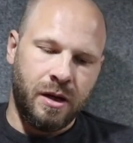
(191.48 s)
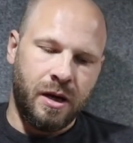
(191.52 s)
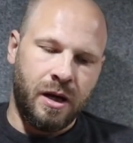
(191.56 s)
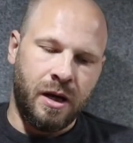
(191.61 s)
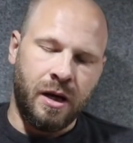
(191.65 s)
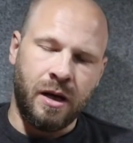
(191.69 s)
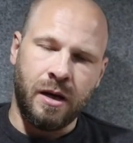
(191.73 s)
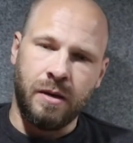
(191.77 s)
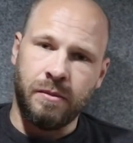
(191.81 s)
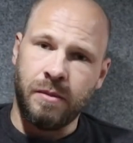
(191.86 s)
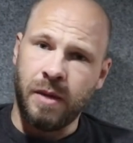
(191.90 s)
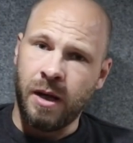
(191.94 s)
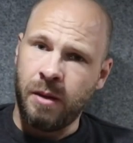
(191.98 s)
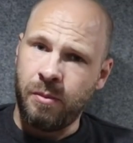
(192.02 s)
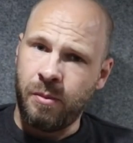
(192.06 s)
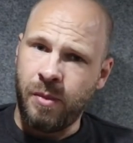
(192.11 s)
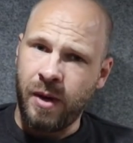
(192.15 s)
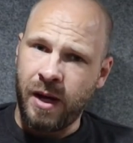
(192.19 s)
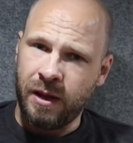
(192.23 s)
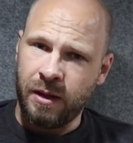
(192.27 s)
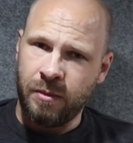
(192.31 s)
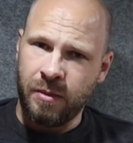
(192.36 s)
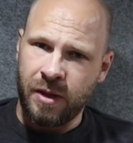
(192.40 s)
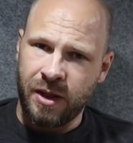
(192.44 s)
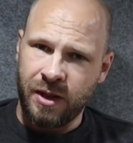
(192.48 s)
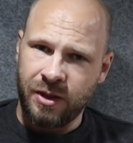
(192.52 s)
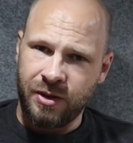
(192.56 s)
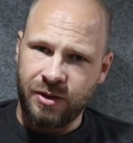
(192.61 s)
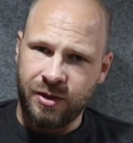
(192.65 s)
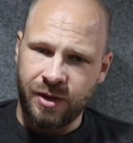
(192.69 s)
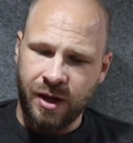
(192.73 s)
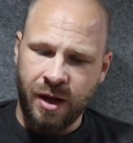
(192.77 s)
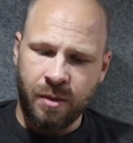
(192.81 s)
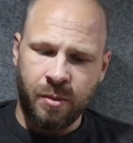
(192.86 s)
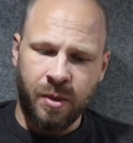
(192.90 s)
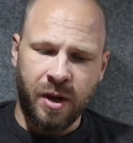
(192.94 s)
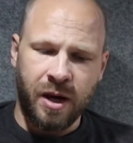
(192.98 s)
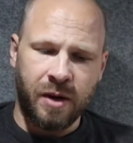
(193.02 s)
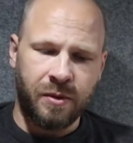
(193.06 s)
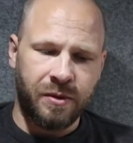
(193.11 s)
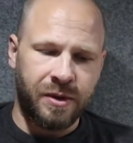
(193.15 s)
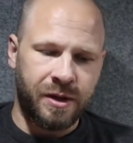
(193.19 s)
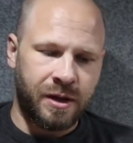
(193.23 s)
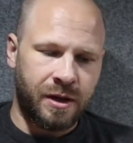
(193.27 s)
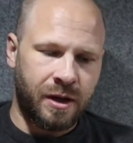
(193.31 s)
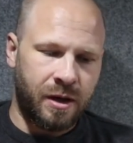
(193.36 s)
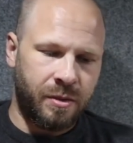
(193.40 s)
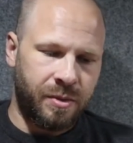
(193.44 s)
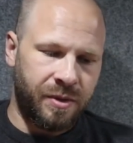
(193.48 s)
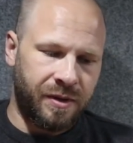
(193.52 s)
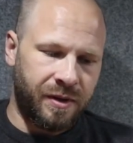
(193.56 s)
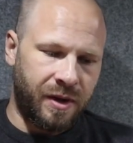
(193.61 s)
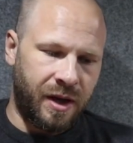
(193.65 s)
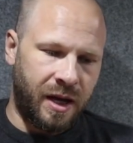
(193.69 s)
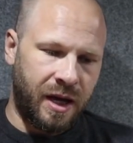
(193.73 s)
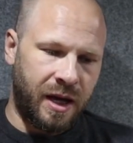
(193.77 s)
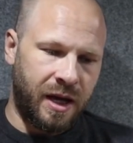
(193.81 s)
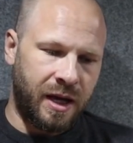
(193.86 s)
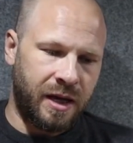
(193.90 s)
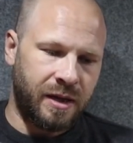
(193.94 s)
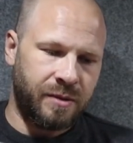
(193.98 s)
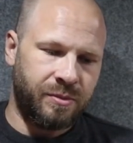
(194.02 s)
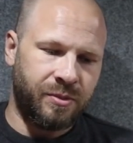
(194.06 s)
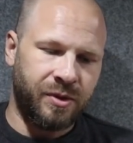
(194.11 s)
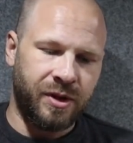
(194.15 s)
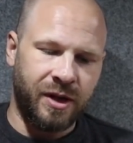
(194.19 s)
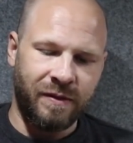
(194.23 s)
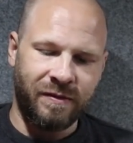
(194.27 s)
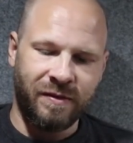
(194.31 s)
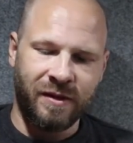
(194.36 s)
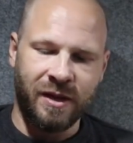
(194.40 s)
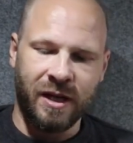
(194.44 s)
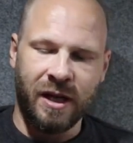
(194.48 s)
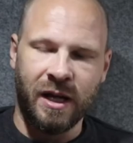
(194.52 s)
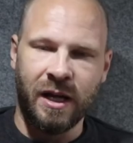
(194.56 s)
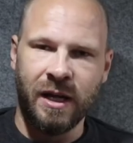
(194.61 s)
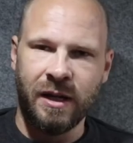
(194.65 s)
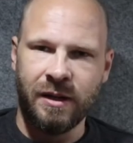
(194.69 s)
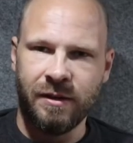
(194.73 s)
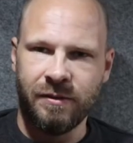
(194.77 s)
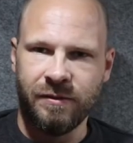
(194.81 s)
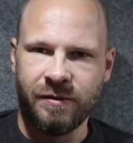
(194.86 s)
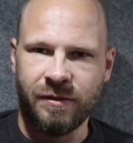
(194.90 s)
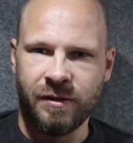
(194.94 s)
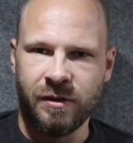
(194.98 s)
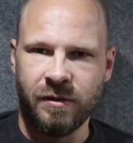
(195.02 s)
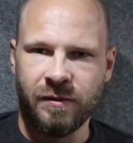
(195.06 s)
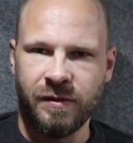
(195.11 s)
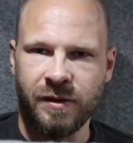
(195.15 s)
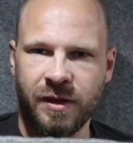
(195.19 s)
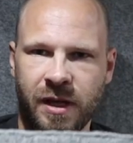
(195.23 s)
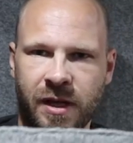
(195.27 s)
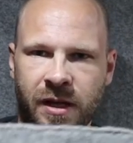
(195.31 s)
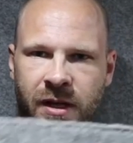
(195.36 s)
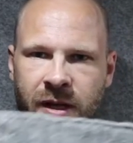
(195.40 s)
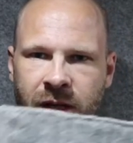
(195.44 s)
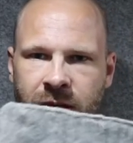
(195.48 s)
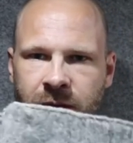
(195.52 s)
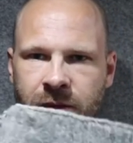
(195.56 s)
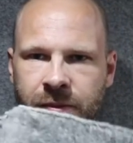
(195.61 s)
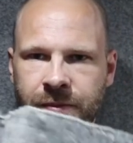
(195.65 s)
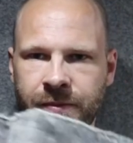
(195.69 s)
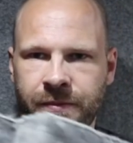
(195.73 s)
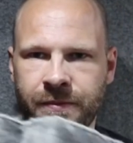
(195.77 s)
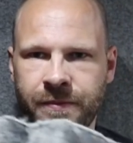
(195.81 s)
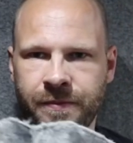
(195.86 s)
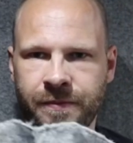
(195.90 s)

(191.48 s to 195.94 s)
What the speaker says: I barely managed to get by with the carpet that I had, but I've kind of covered that now.